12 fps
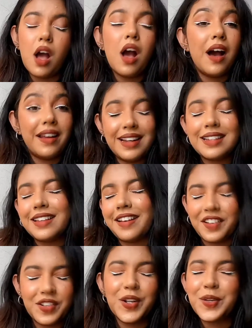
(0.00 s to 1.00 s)
unless and
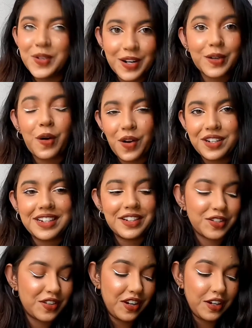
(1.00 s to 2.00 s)
until you are a content
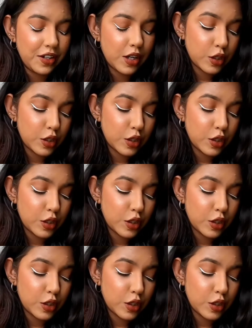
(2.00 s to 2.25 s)
creator.